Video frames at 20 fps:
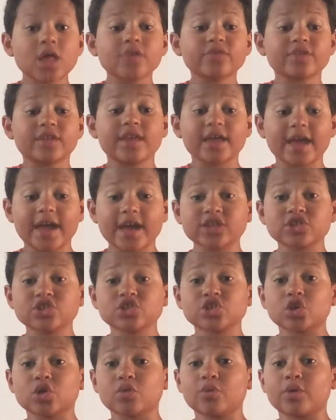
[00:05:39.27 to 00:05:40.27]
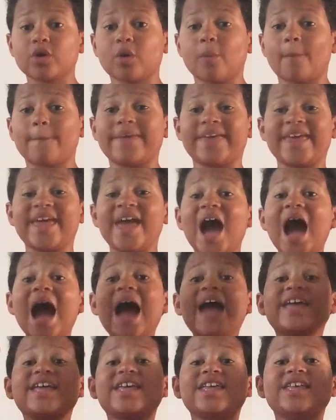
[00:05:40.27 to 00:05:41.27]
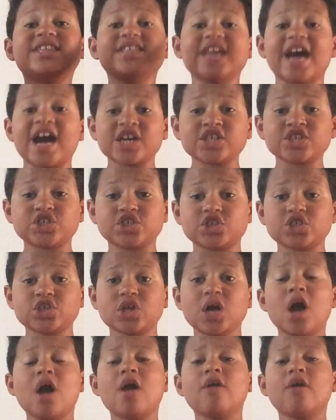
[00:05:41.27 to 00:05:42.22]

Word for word: The answer will be yes.